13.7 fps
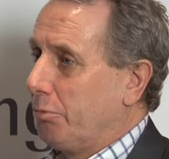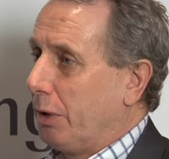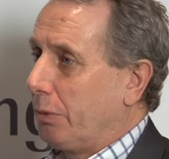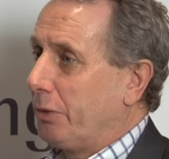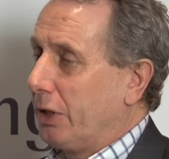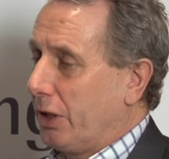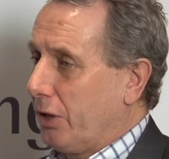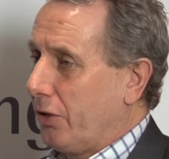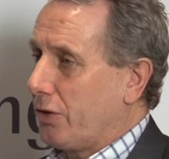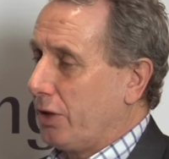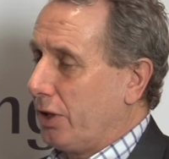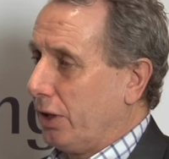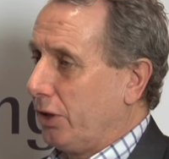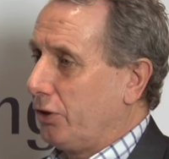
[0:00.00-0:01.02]
but
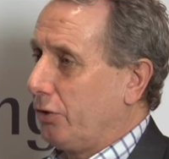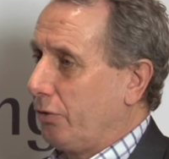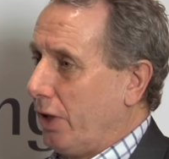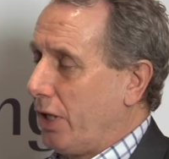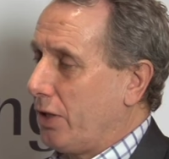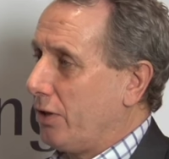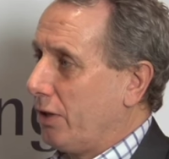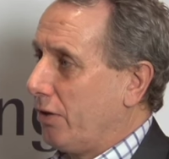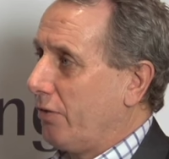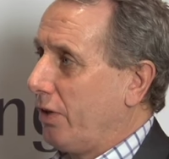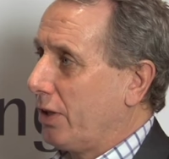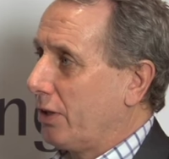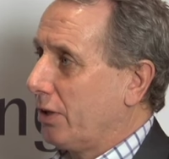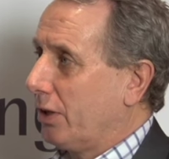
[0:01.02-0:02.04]
because the duration of the
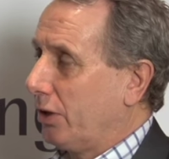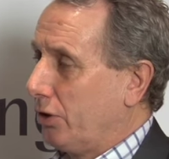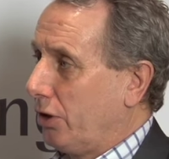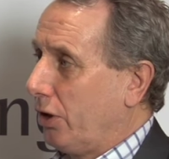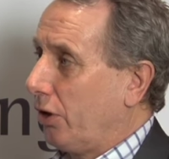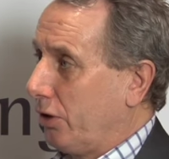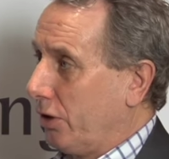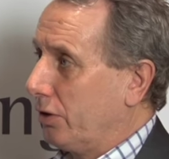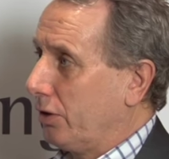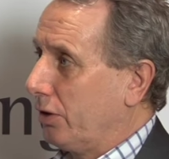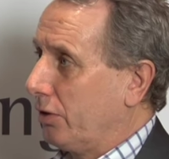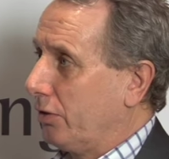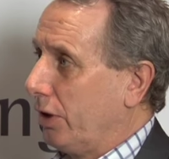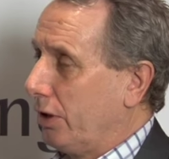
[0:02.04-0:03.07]
vessel, the charters
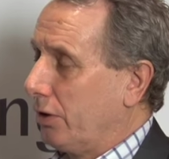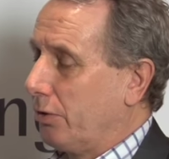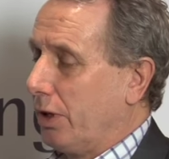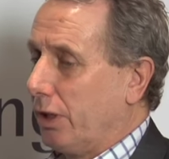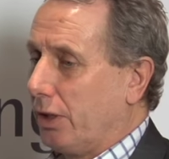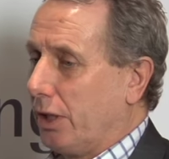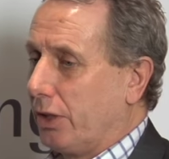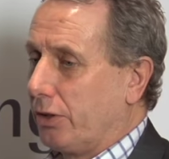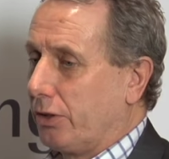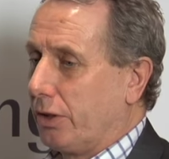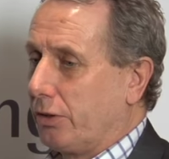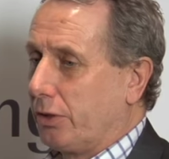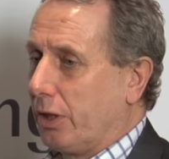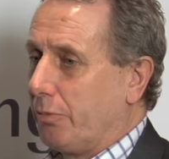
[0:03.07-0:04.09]

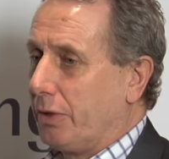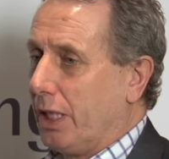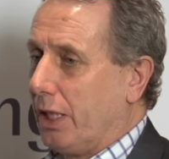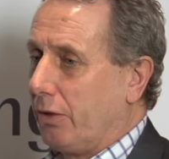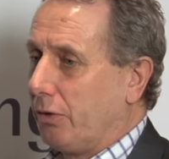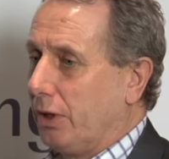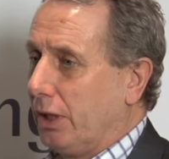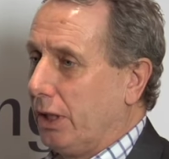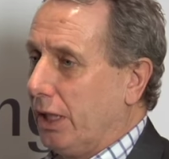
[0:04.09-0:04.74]
has come down,